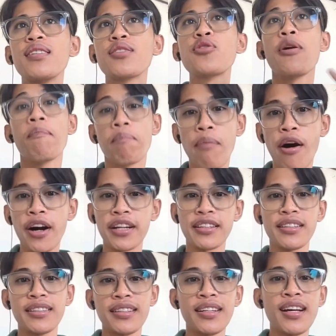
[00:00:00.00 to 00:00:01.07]
to impart.
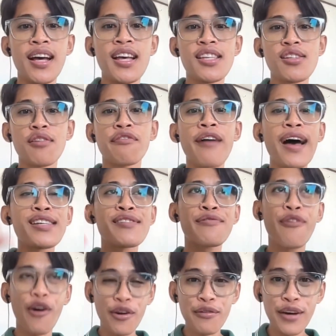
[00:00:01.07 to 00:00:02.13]
So fast
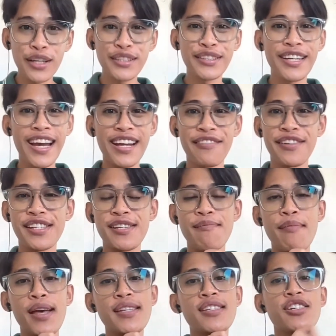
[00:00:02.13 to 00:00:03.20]
forward to the end of the
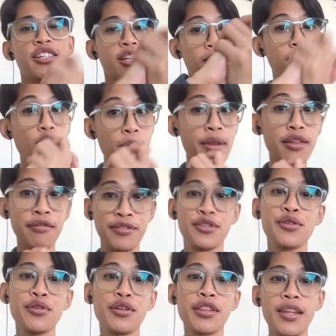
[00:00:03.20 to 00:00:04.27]
semester, the moment of
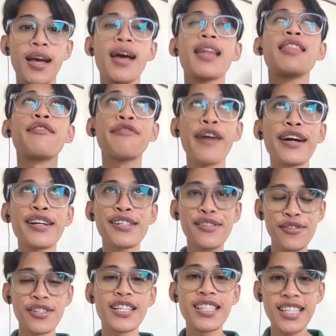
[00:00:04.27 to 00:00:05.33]
truth, the final
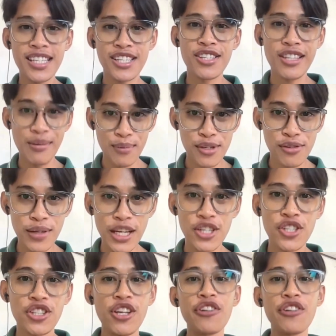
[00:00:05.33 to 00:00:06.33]
student teaching demonstration.